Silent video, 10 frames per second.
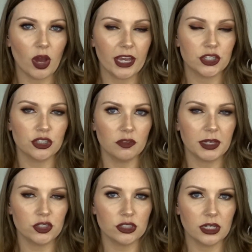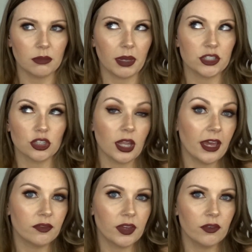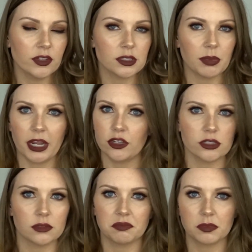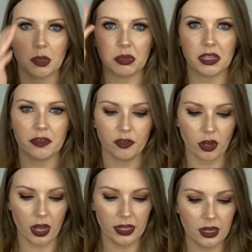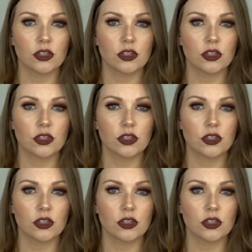I should have mentioned it in my July favorites, but I just completely forgot.